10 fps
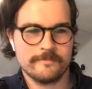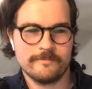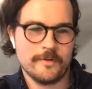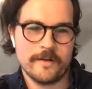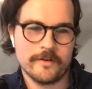
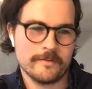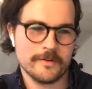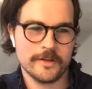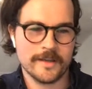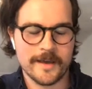whatever
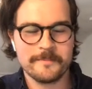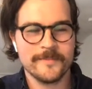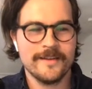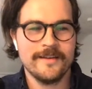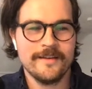you're looking at.
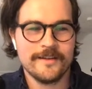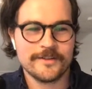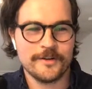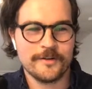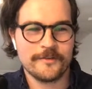
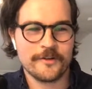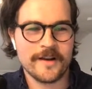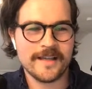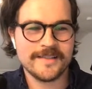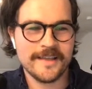So for an
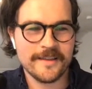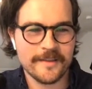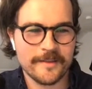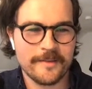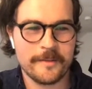IC,
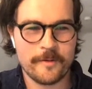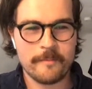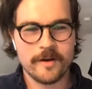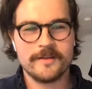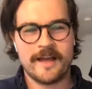the
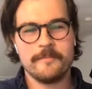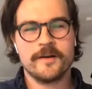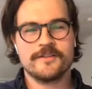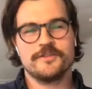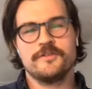primary time
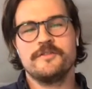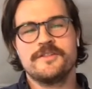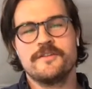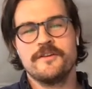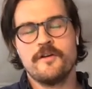buckets you'll use
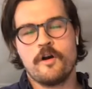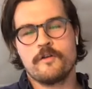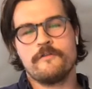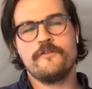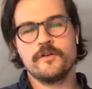here though
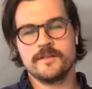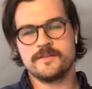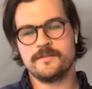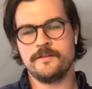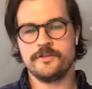are
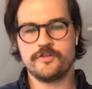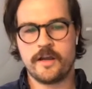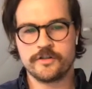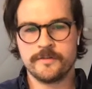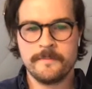focus and
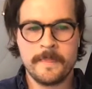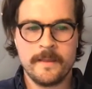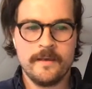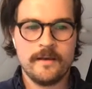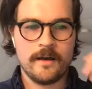distraction.
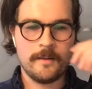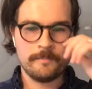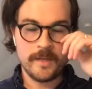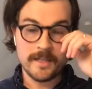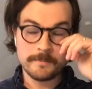Um,
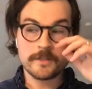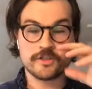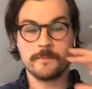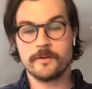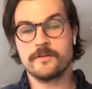it is much
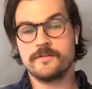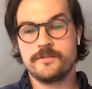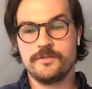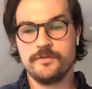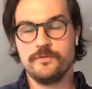simpler
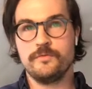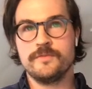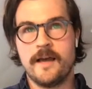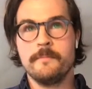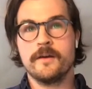to
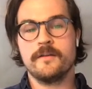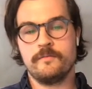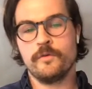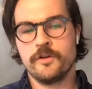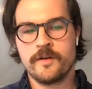time bucket
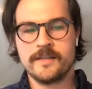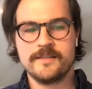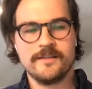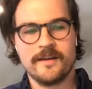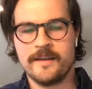when you're an
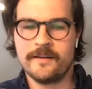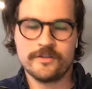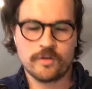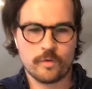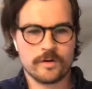IC, again,
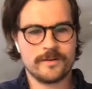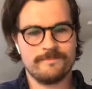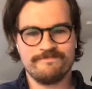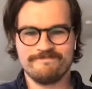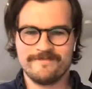because your work
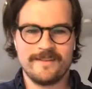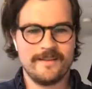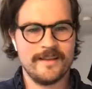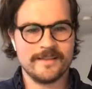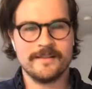
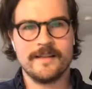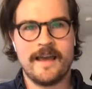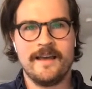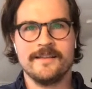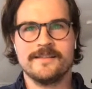isn't
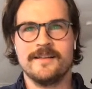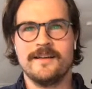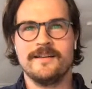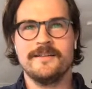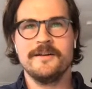as
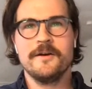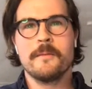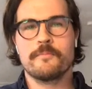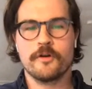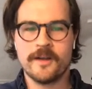uh,
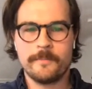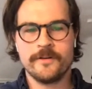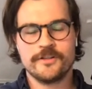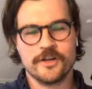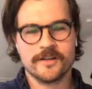broken up
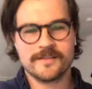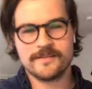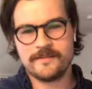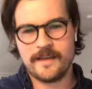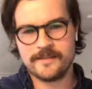into
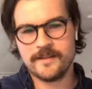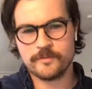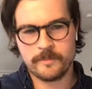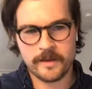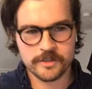chunks as it is
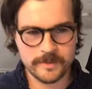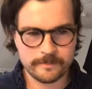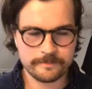with management.